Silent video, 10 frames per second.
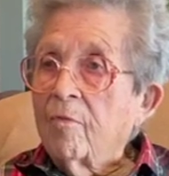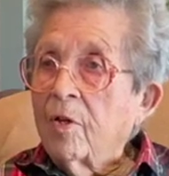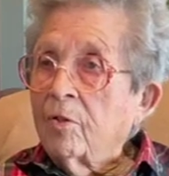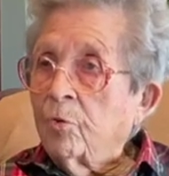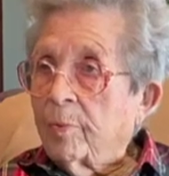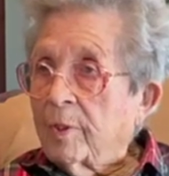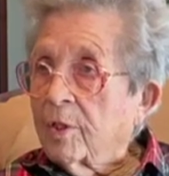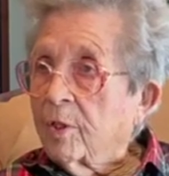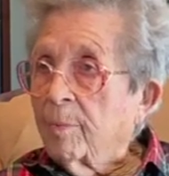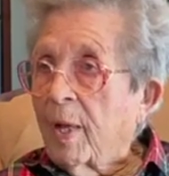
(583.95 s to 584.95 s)
anniversary,
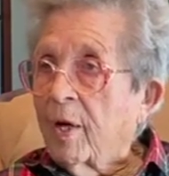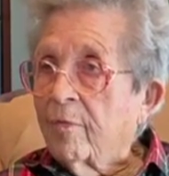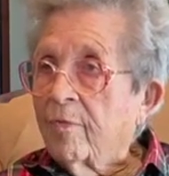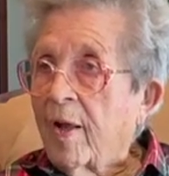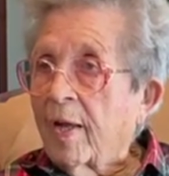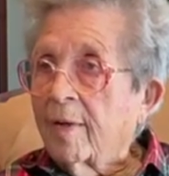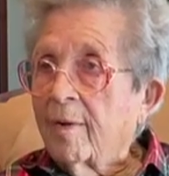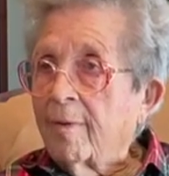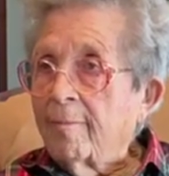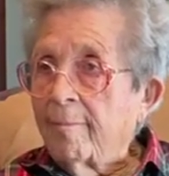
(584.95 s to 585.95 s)
as a matter of fact.
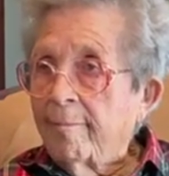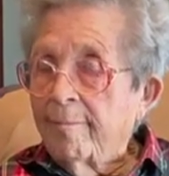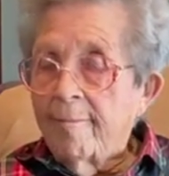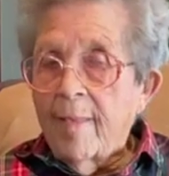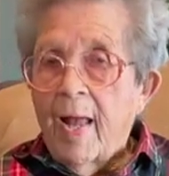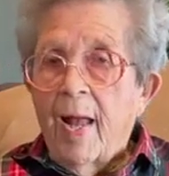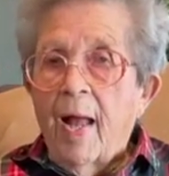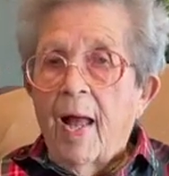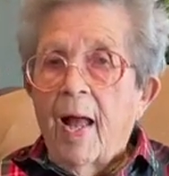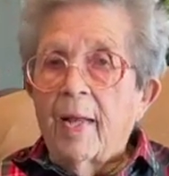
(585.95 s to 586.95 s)

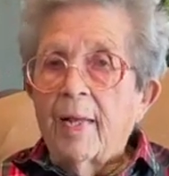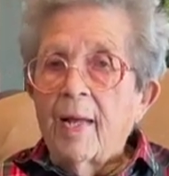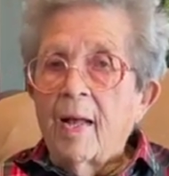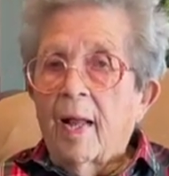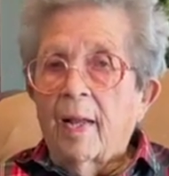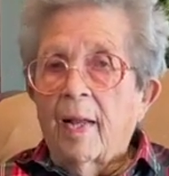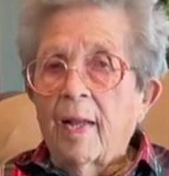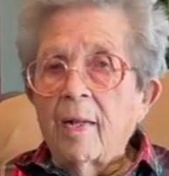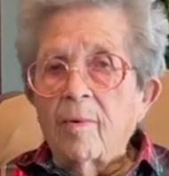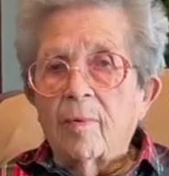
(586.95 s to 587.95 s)
Yeah, well,
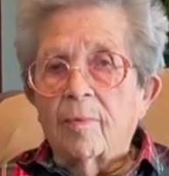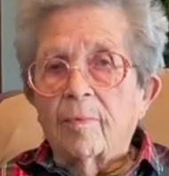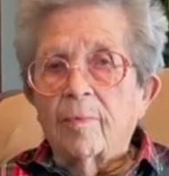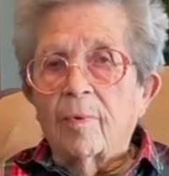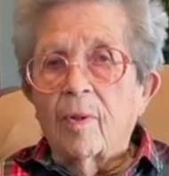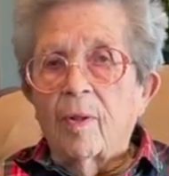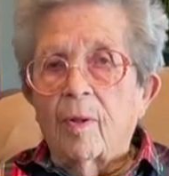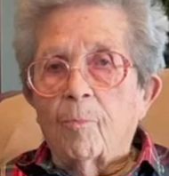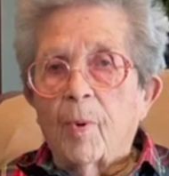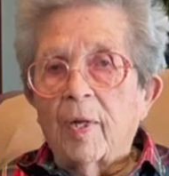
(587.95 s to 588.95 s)
I
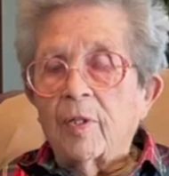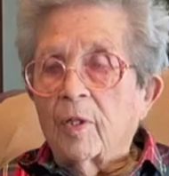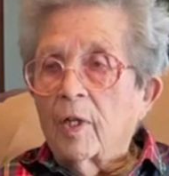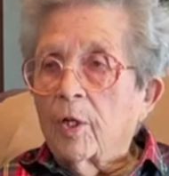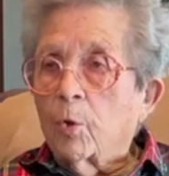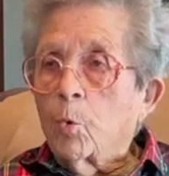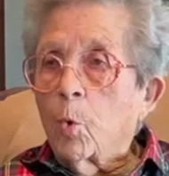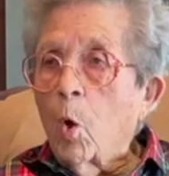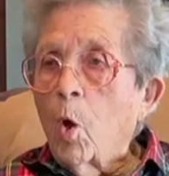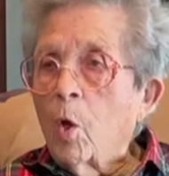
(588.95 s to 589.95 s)
practically
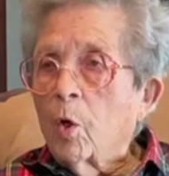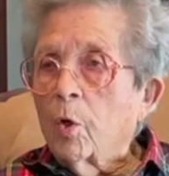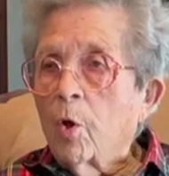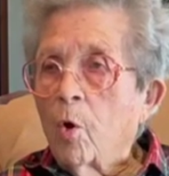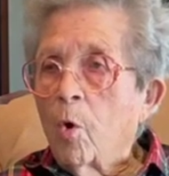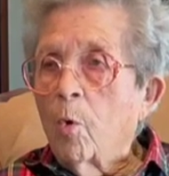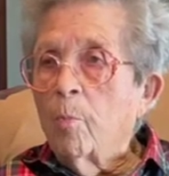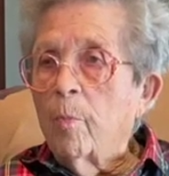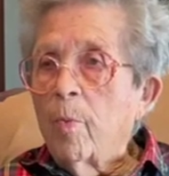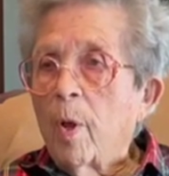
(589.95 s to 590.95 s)
crawled
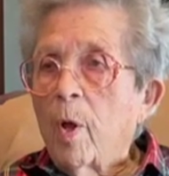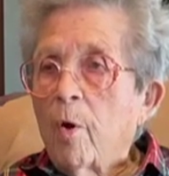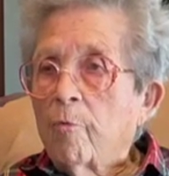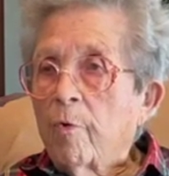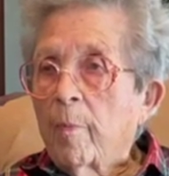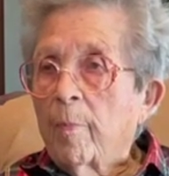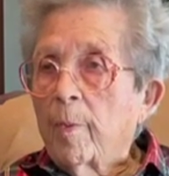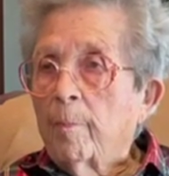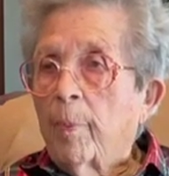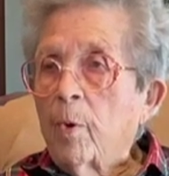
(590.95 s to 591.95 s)
home from the
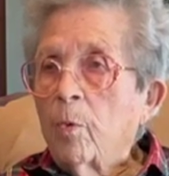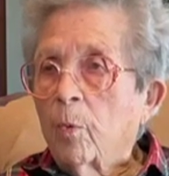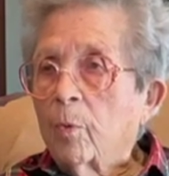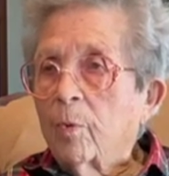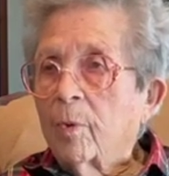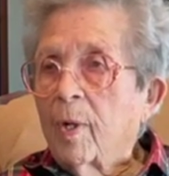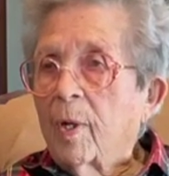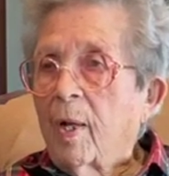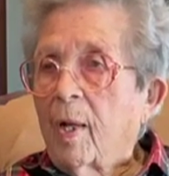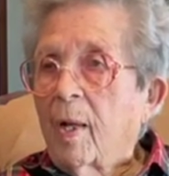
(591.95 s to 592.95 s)
boat
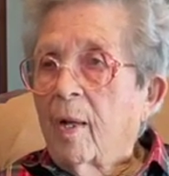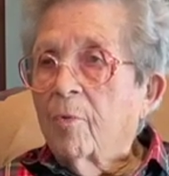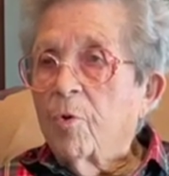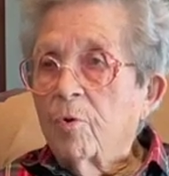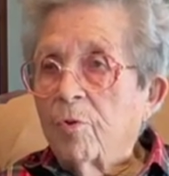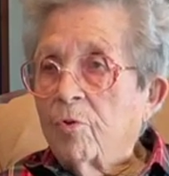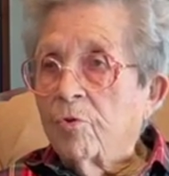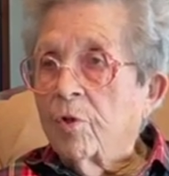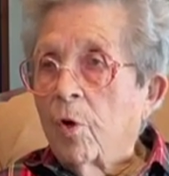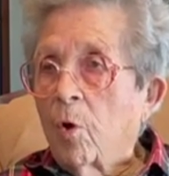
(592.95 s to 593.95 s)
through the
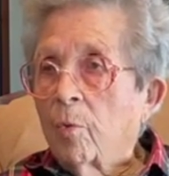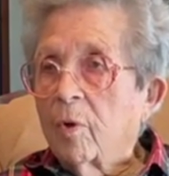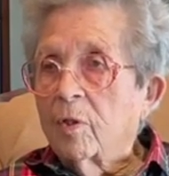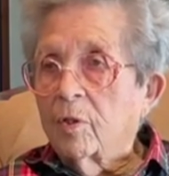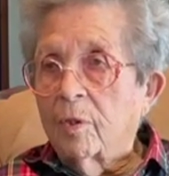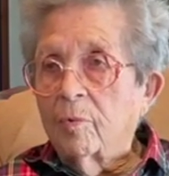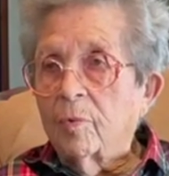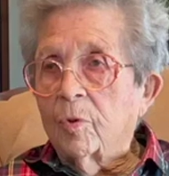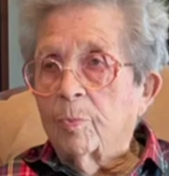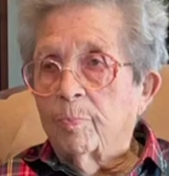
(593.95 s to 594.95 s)
snow because it
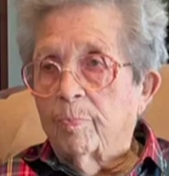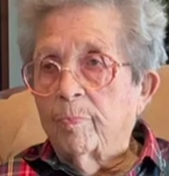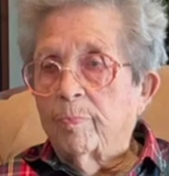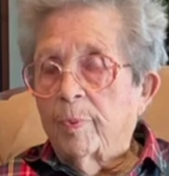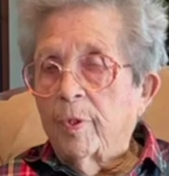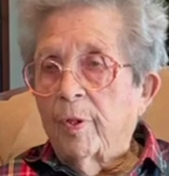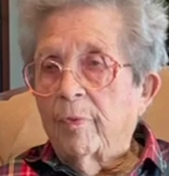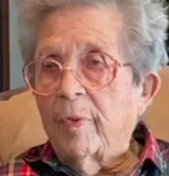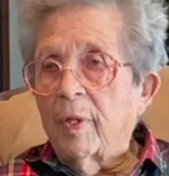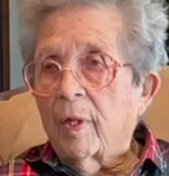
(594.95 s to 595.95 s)
was pretty
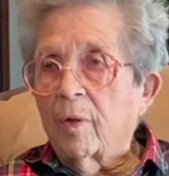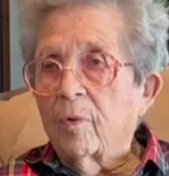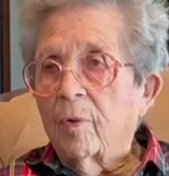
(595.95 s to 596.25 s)
thick.